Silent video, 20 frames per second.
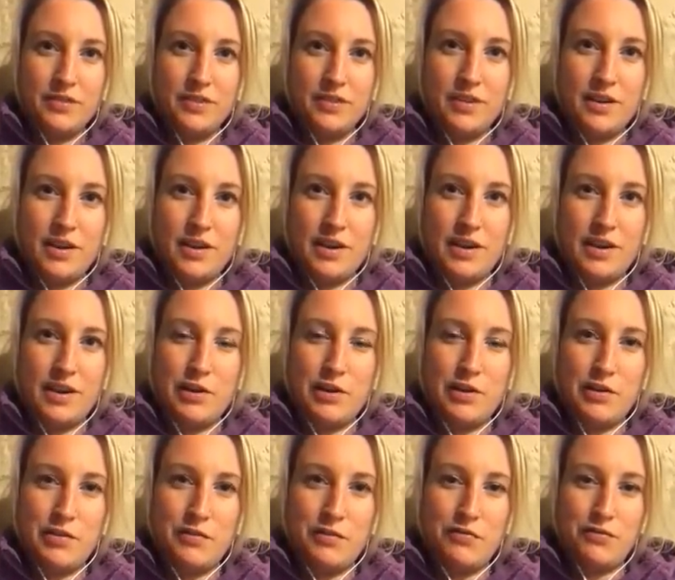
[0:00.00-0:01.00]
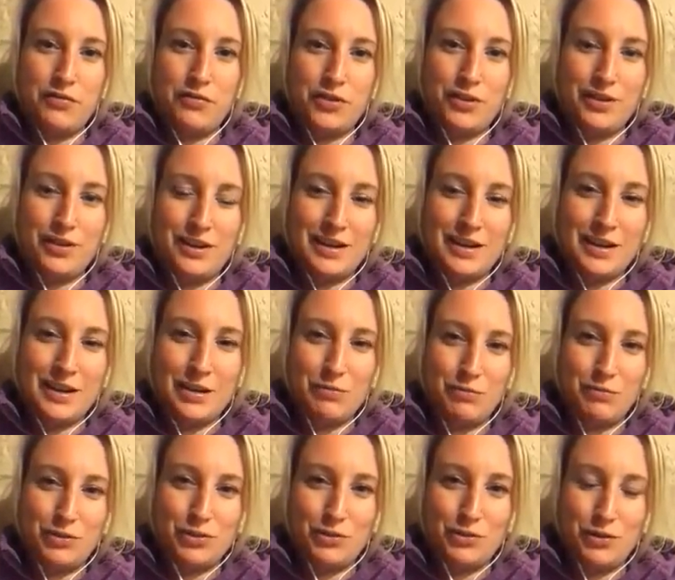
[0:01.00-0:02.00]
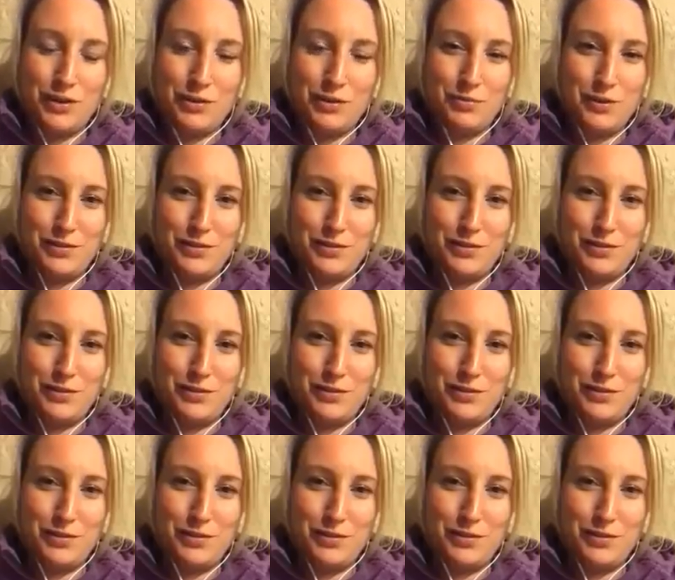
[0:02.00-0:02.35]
I feel like I'm doing a bit